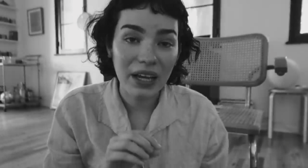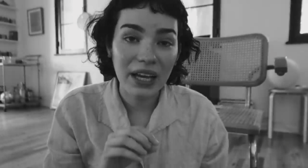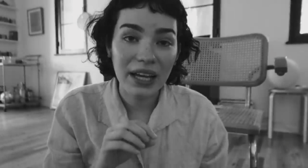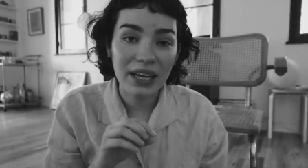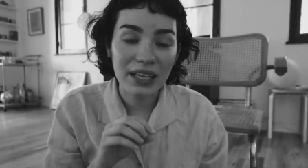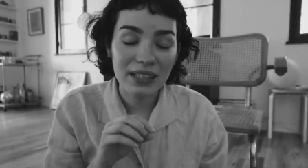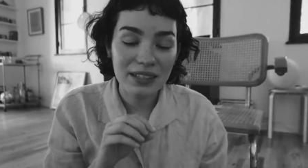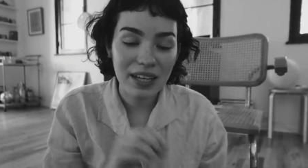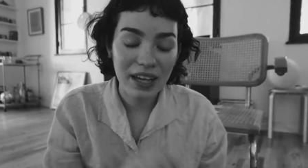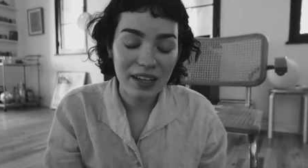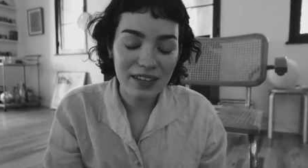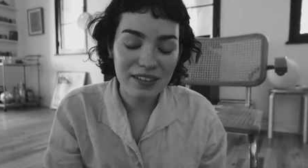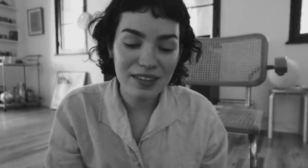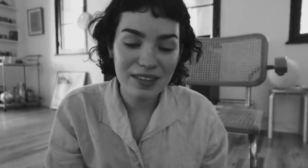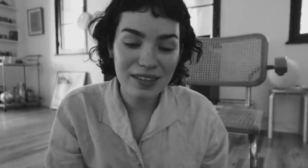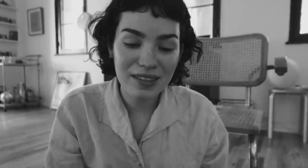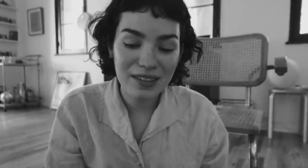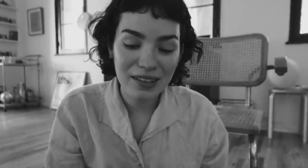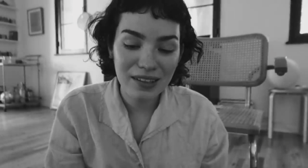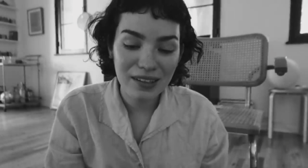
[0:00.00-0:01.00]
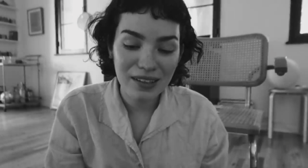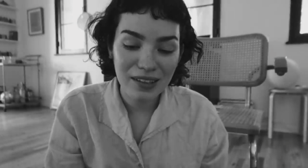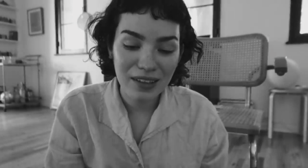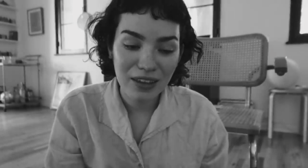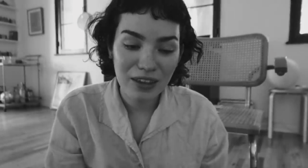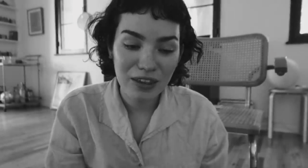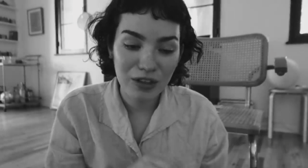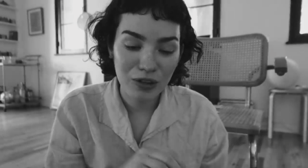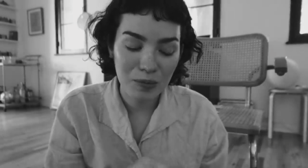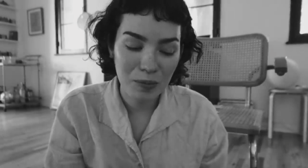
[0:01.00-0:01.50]
I text
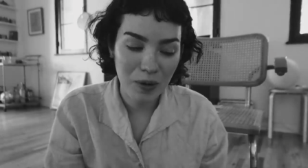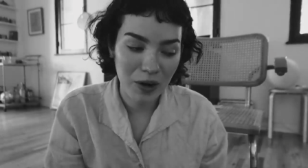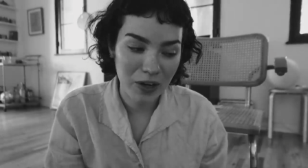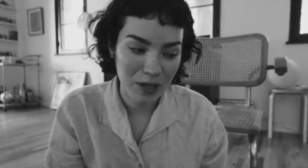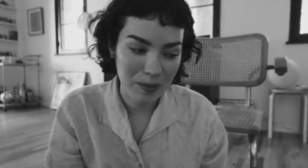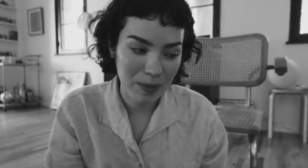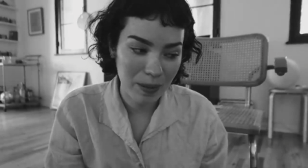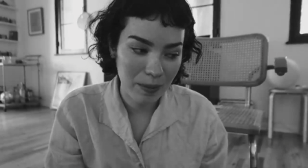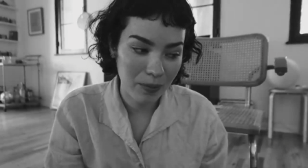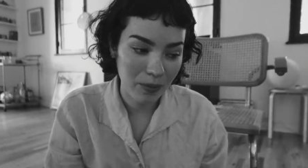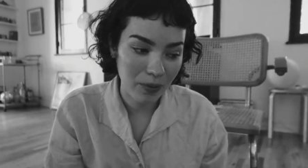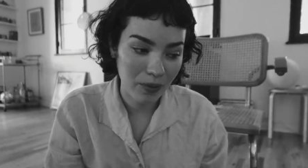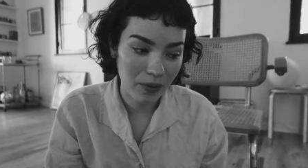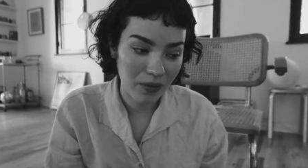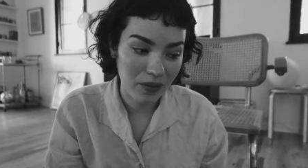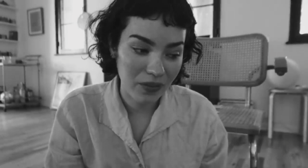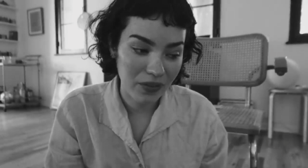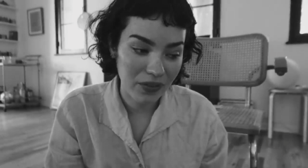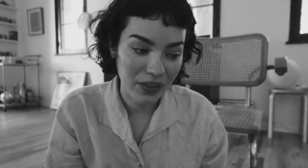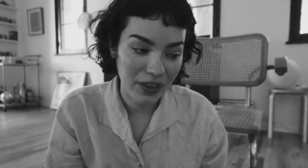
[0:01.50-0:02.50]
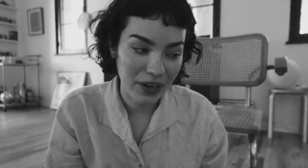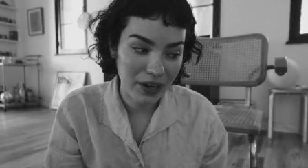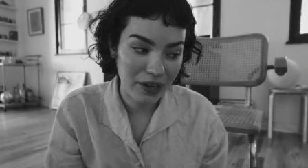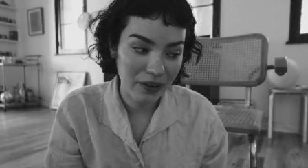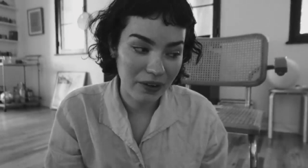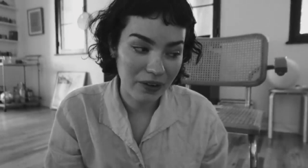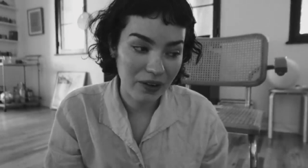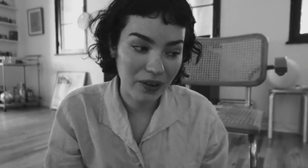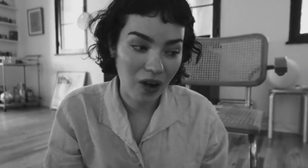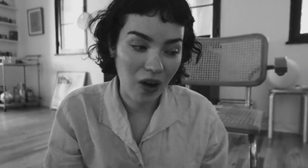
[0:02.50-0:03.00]
the third party people,
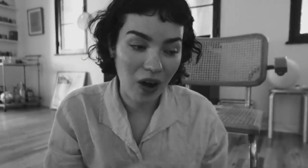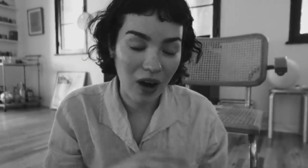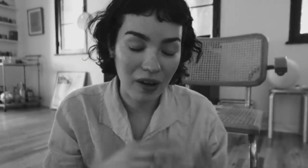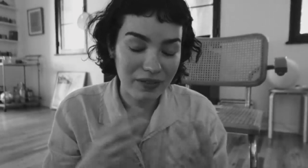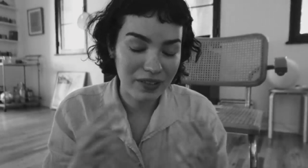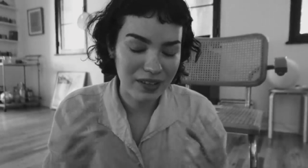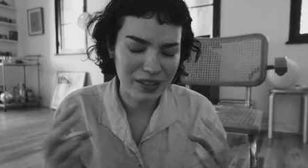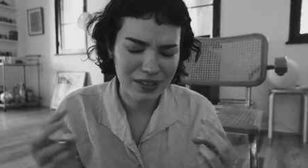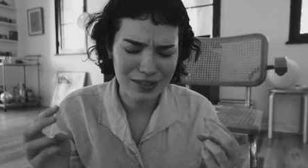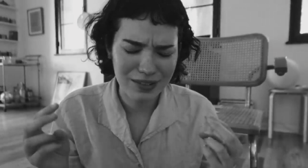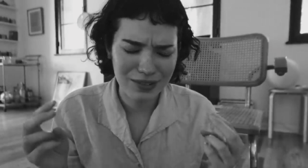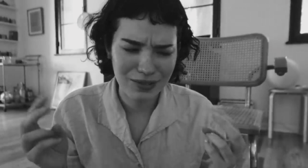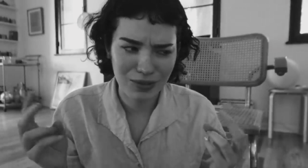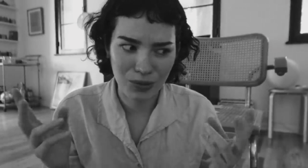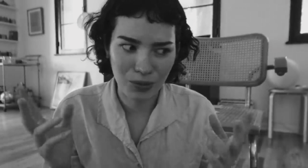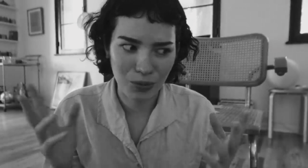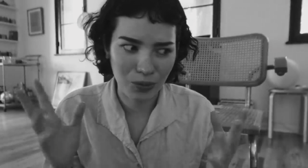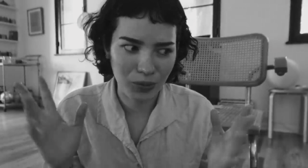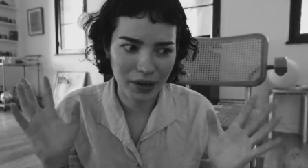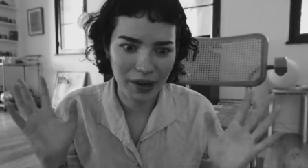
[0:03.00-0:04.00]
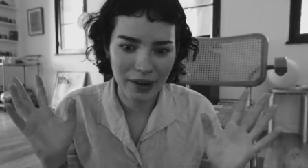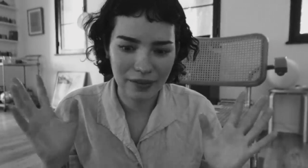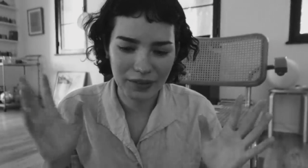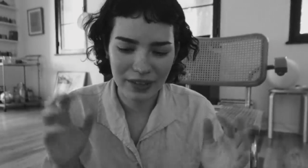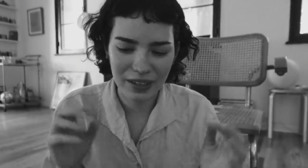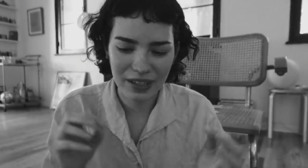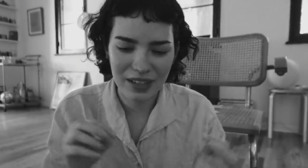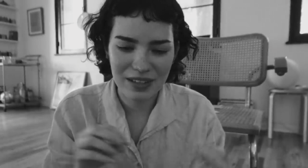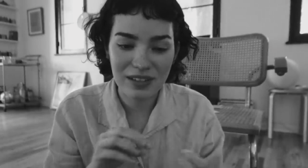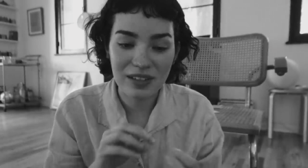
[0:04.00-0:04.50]
their office or whatever
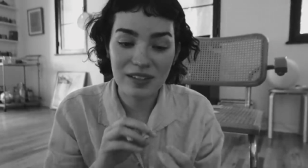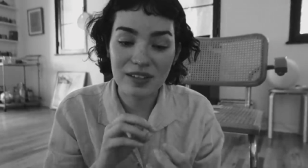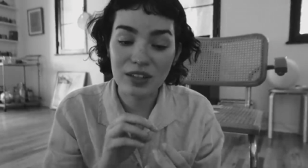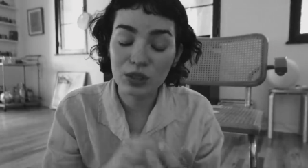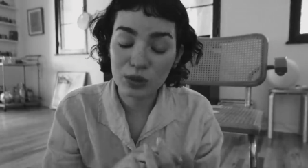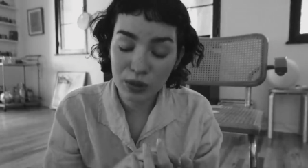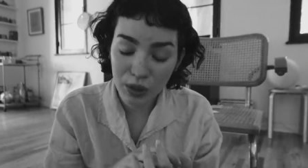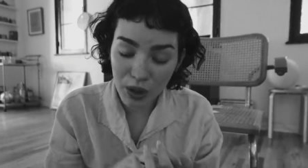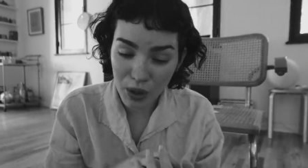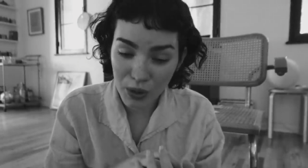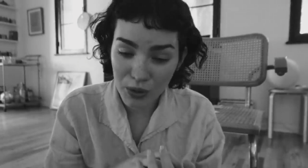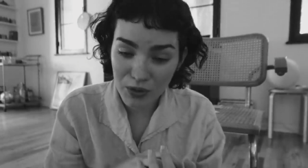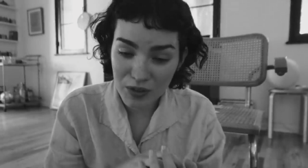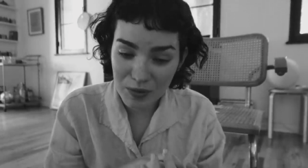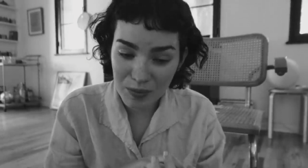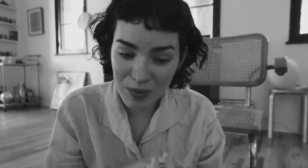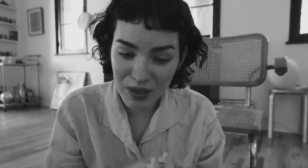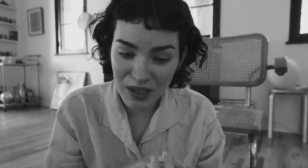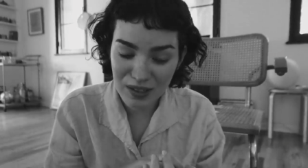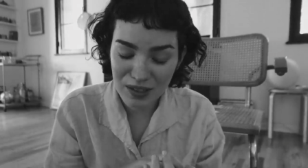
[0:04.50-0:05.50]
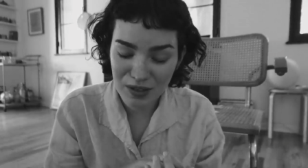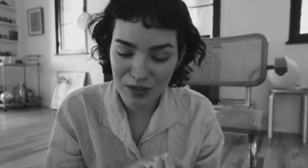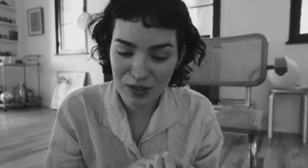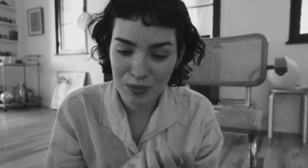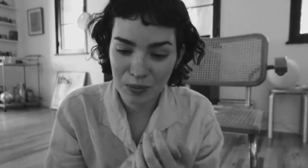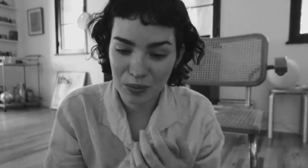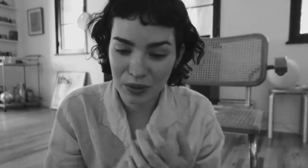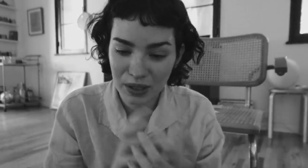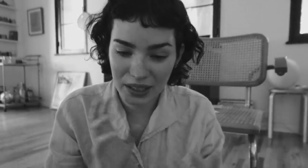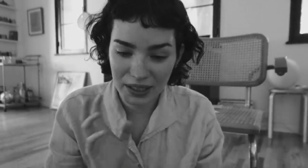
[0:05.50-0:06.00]
it is closed because it was
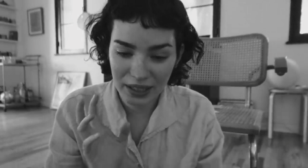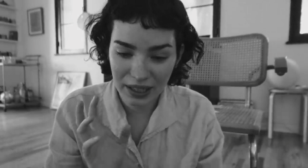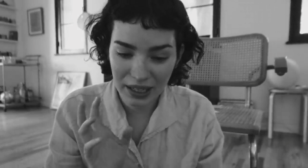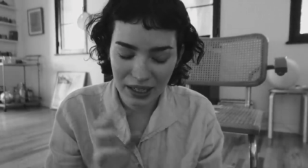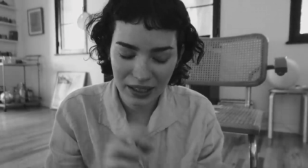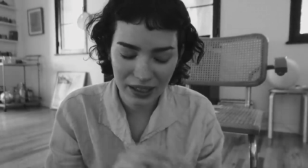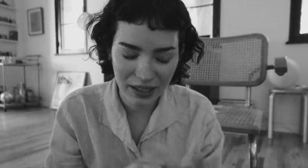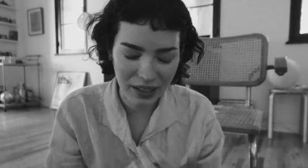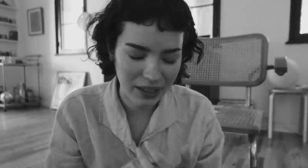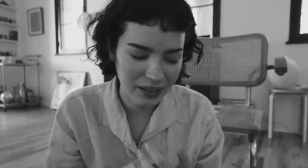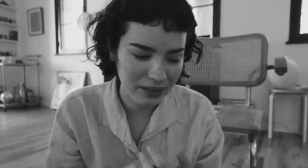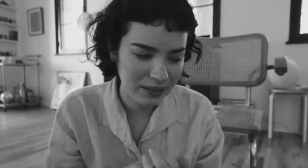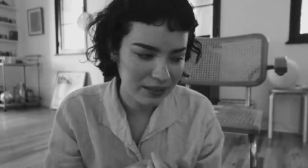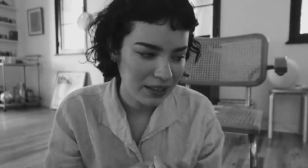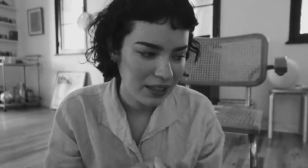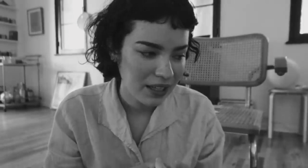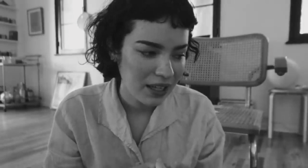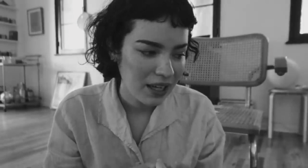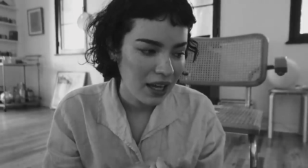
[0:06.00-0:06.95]
pretty late at night.